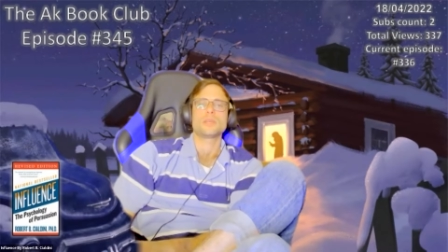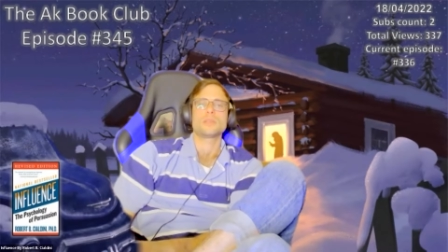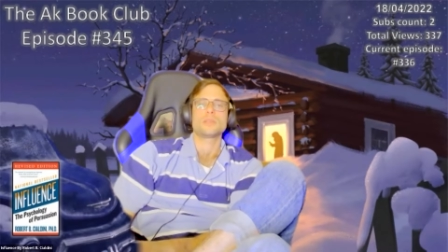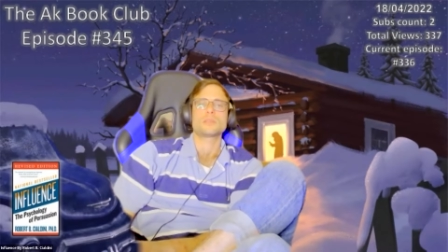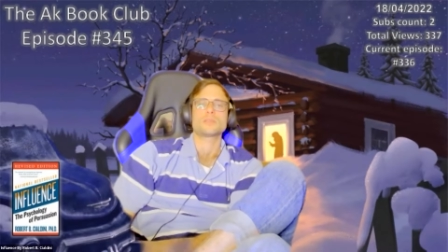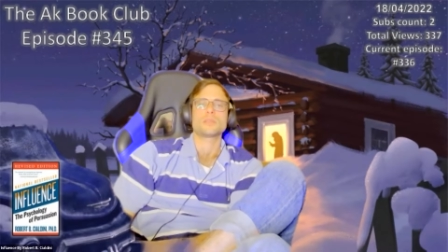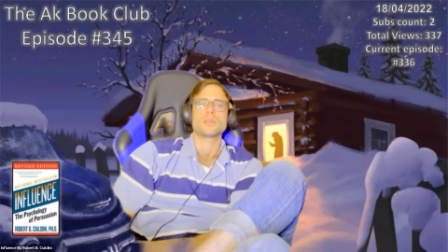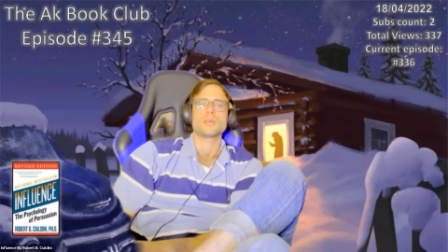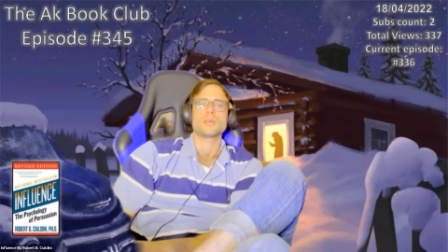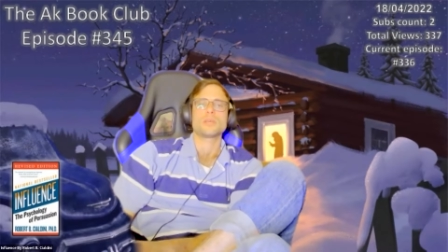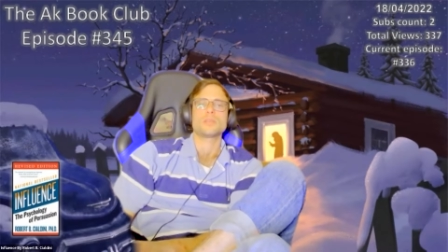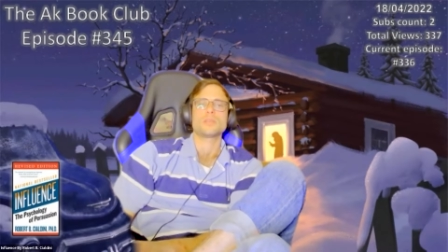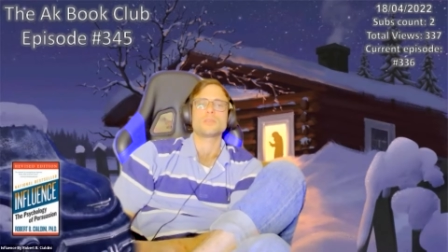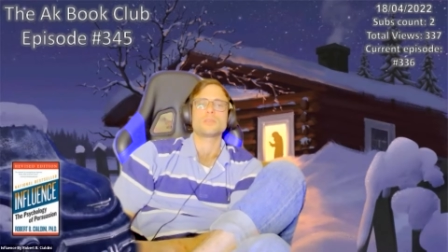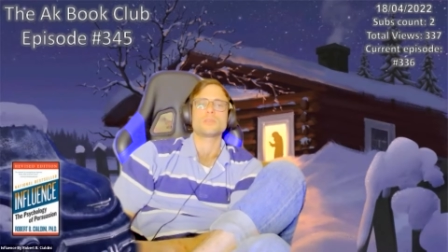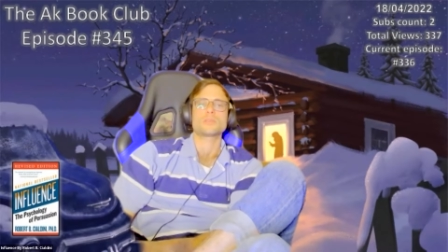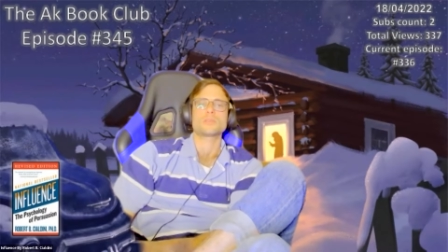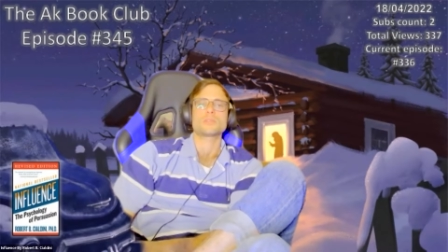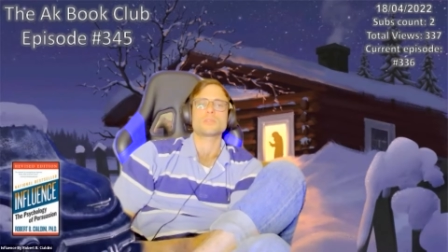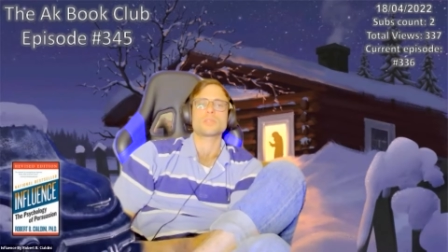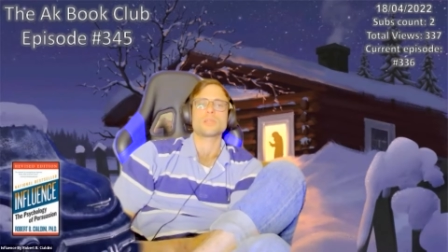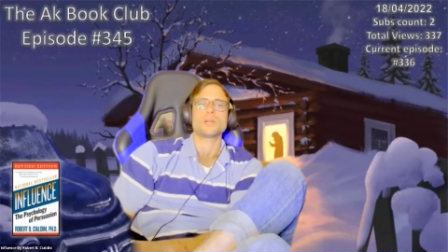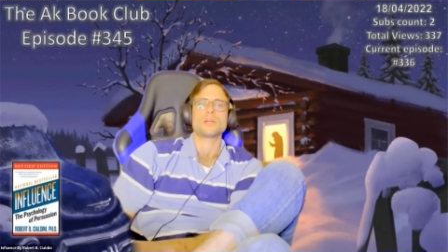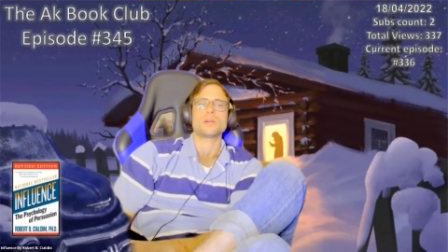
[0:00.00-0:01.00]
the
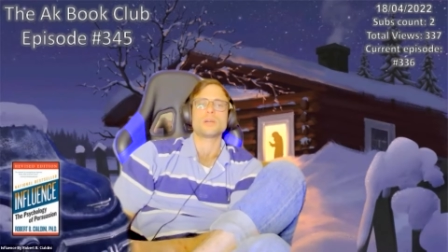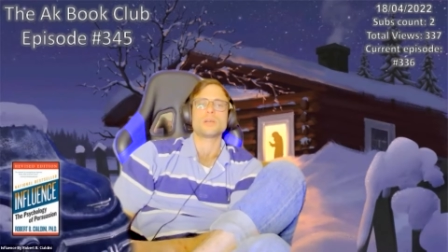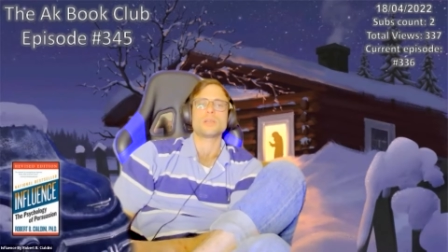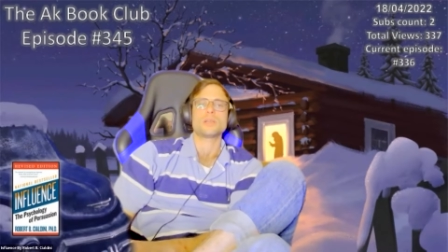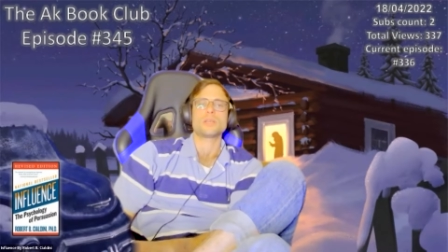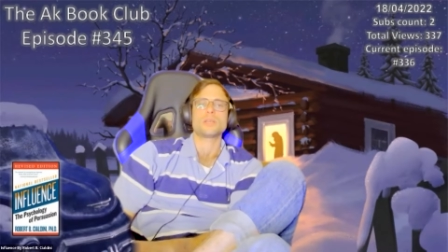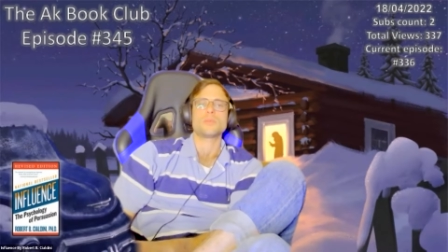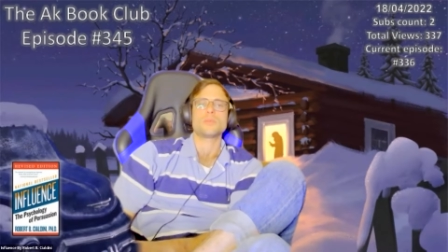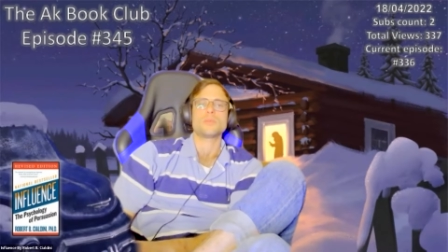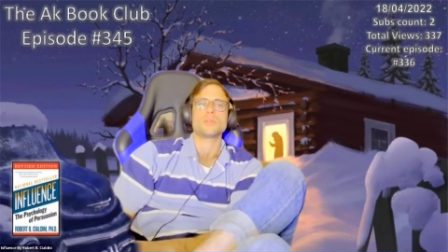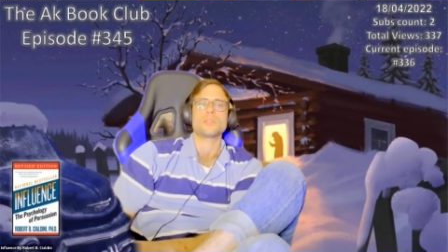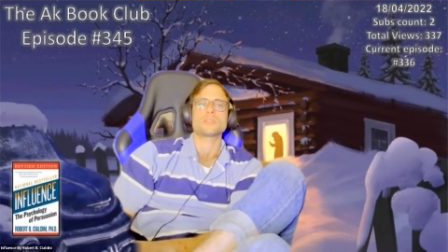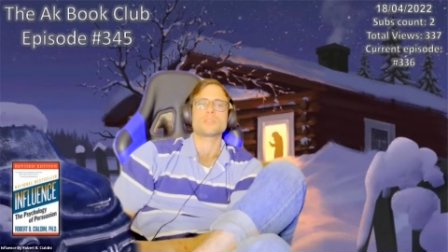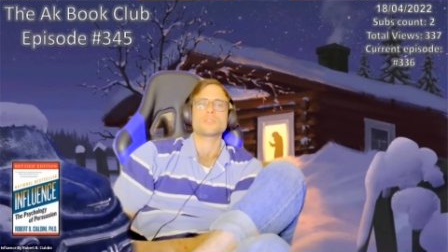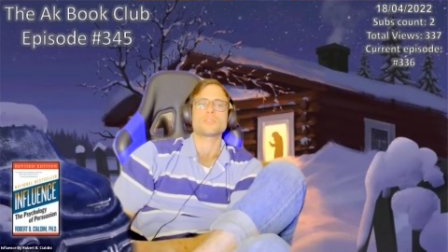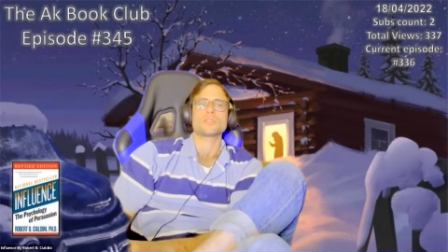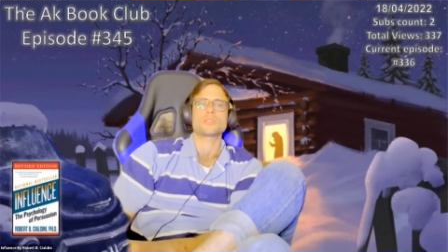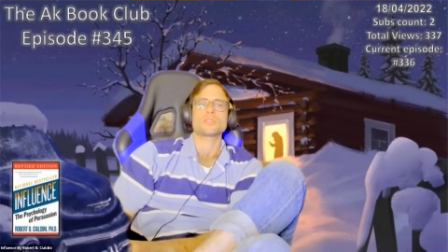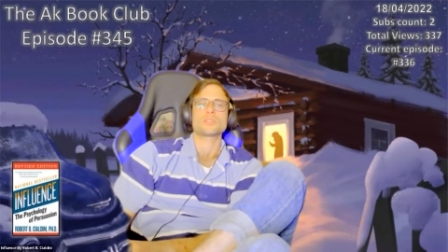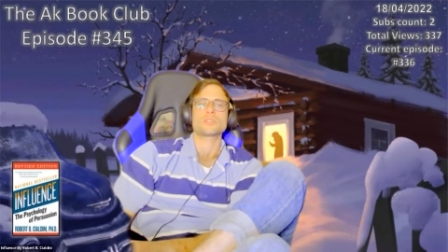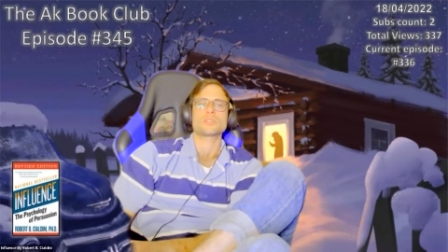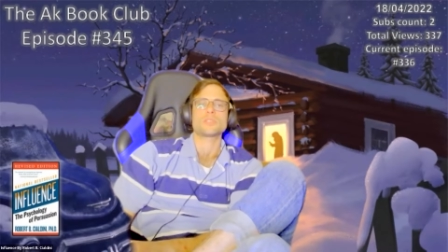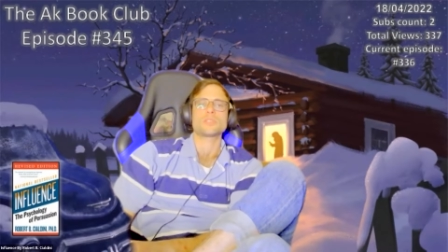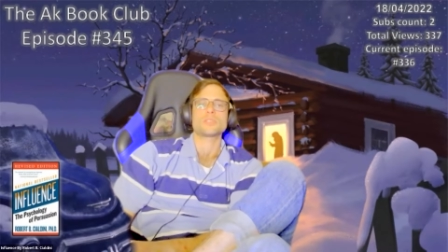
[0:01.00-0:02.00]
used car
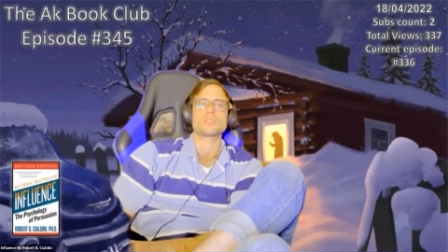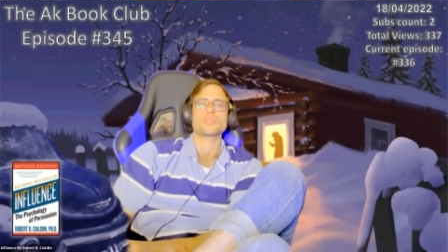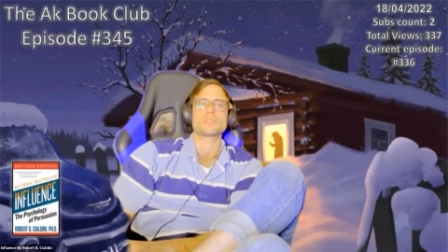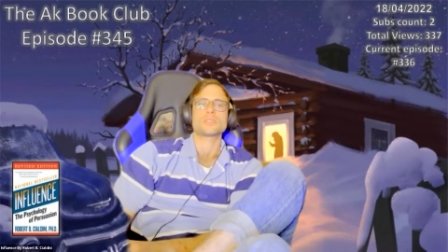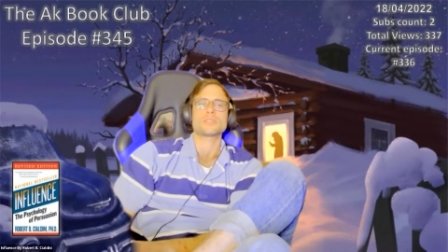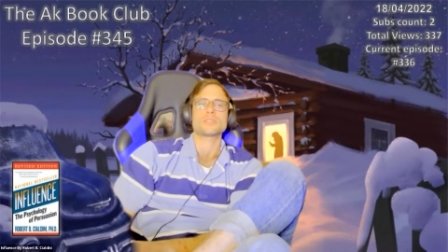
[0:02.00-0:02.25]
manager says